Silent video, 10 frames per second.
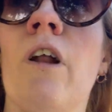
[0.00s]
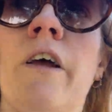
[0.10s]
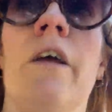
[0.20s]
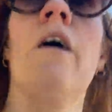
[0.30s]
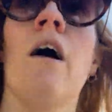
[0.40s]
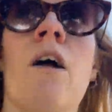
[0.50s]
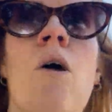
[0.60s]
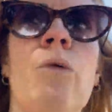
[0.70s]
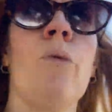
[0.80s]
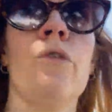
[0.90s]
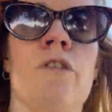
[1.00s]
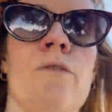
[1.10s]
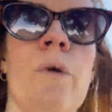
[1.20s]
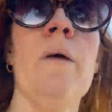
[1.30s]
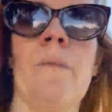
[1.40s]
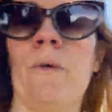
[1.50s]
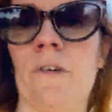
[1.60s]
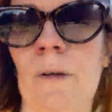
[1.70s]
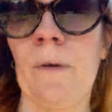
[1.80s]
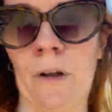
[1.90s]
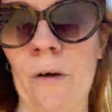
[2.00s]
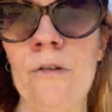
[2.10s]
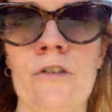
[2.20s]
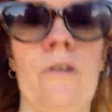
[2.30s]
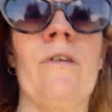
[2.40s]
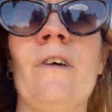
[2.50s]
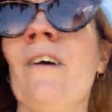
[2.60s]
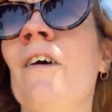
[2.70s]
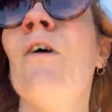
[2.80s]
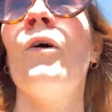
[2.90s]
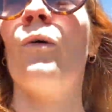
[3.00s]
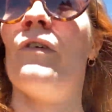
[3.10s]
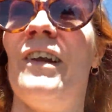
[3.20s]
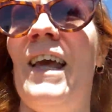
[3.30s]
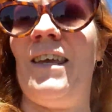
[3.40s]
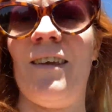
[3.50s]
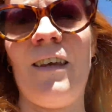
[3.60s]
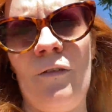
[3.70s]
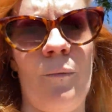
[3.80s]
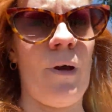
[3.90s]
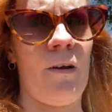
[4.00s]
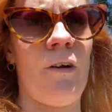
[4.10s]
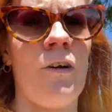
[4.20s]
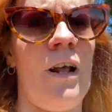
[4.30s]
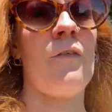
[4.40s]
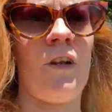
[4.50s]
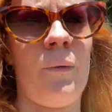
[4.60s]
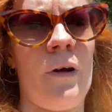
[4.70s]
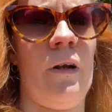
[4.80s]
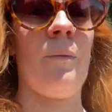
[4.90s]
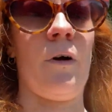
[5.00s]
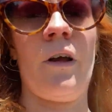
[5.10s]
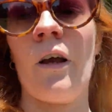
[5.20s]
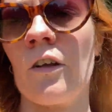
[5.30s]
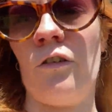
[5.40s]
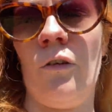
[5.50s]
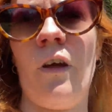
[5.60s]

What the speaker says: like a cold water swim or a dip in the ocean or a lake, even better. I don't have anywhere nearby I could do